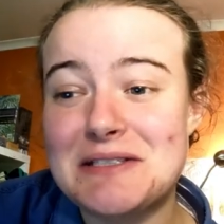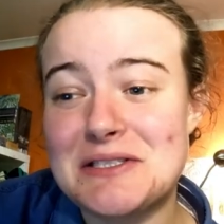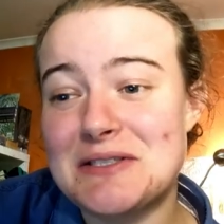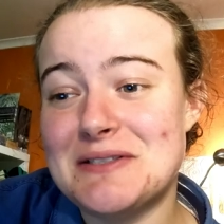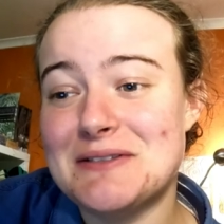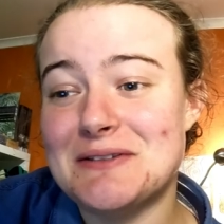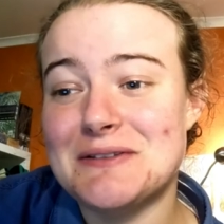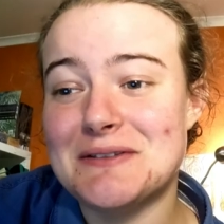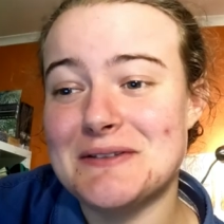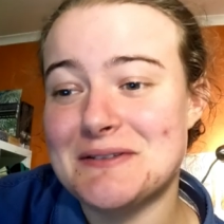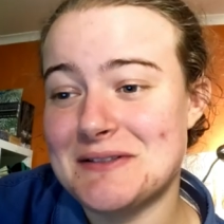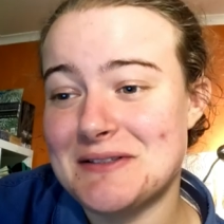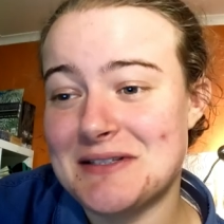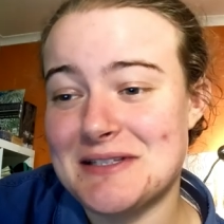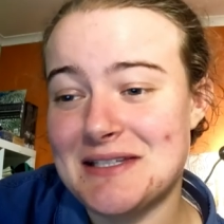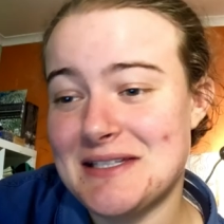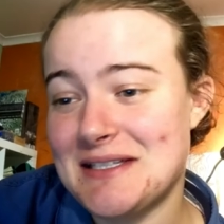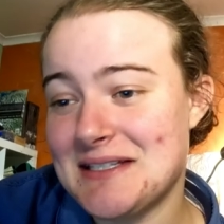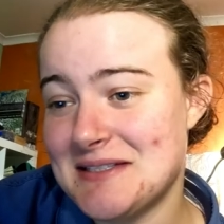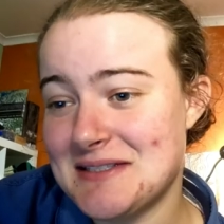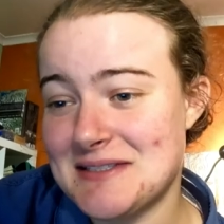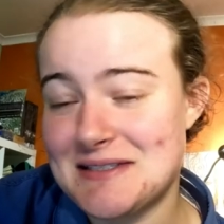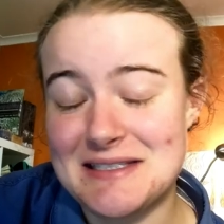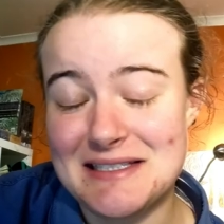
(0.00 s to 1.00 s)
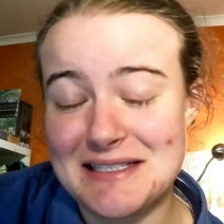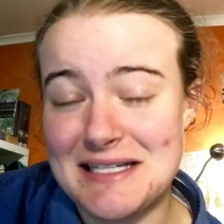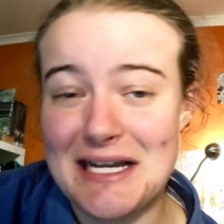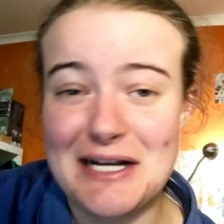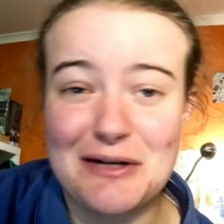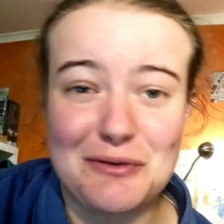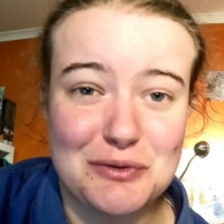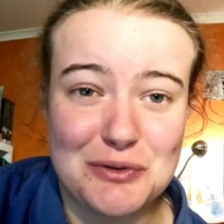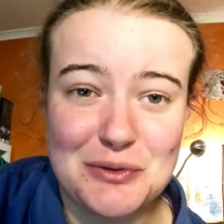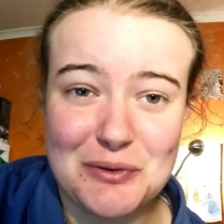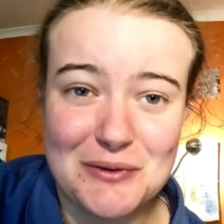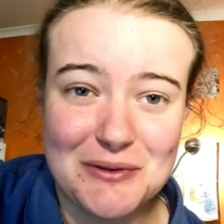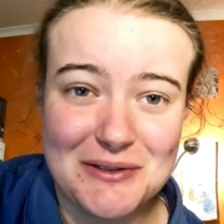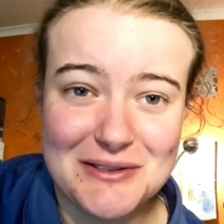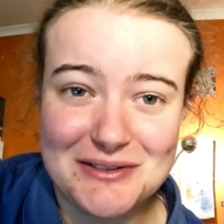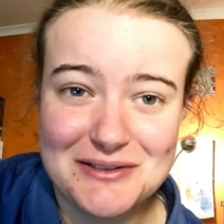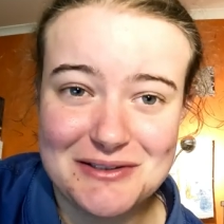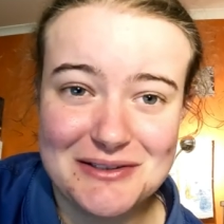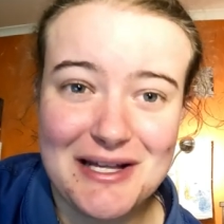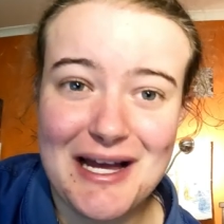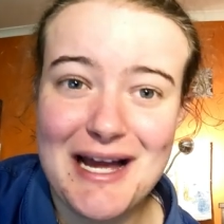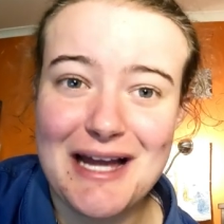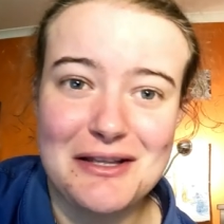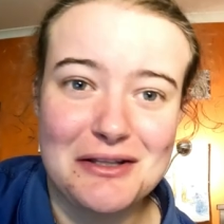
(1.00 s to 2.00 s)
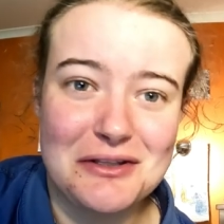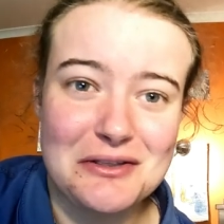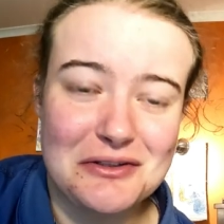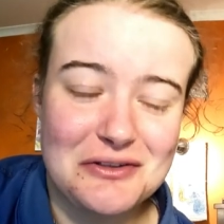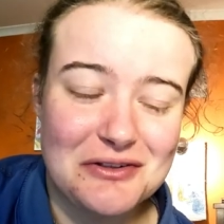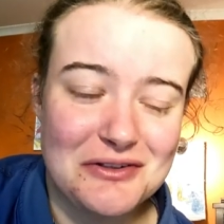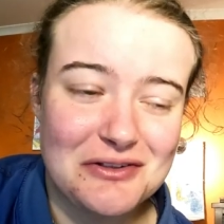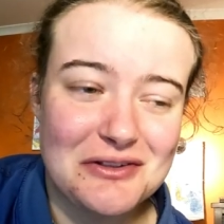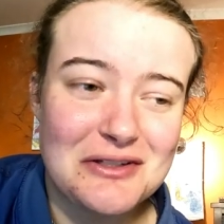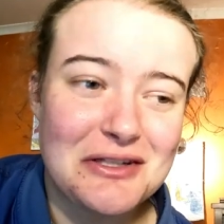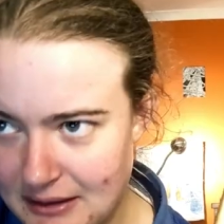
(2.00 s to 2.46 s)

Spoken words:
to these equatorial islands.